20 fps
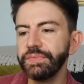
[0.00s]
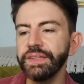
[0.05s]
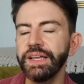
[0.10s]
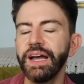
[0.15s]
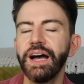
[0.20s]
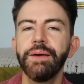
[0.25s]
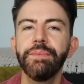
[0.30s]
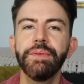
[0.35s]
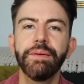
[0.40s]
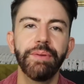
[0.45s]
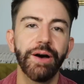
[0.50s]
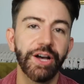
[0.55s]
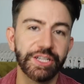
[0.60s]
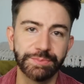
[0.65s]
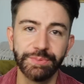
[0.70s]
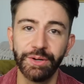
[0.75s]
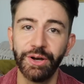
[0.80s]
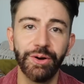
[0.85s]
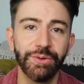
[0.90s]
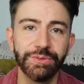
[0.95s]

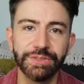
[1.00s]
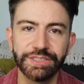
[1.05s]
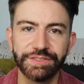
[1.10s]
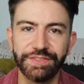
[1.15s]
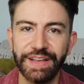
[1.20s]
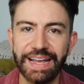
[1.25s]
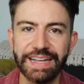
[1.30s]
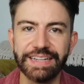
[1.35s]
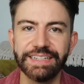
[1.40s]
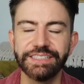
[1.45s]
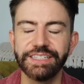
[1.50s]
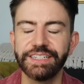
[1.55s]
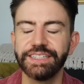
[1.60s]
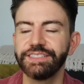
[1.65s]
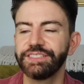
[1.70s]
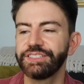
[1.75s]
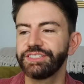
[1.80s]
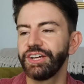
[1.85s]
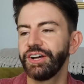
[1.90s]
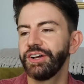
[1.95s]
passport holders for
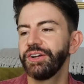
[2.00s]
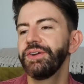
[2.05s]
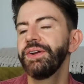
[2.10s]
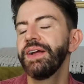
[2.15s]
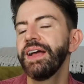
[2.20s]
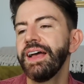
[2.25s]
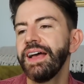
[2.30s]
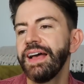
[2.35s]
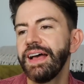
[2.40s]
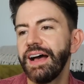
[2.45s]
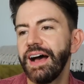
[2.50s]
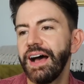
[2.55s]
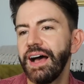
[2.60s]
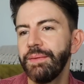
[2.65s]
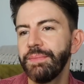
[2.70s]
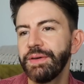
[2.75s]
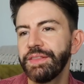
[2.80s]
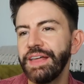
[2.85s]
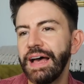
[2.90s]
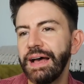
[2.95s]
ages. So
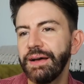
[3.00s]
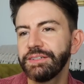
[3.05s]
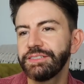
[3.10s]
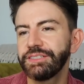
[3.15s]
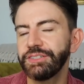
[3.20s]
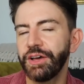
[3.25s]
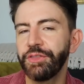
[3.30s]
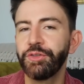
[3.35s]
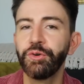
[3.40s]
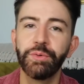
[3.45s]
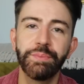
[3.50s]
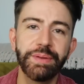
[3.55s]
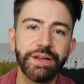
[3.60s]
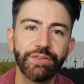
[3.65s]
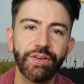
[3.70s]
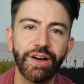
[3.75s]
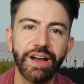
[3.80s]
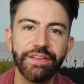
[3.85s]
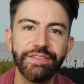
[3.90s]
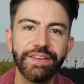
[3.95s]
that I thought would be
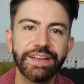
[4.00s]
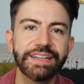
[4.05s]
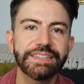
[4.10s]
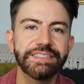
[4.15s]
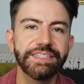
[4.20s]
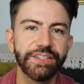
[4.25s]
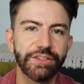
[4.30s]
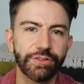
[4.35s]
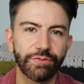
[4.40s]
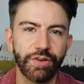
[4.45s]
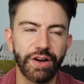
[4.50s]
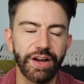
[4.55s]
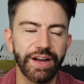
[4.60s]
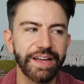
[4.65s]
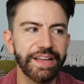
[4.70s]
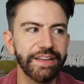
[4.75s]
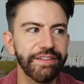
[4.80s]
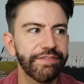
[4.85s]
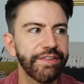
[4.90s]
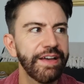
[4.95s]
arriving, it didn't
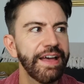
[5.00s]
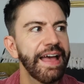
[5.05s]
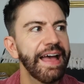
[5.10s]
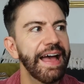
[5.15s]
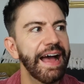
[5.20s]
arrive.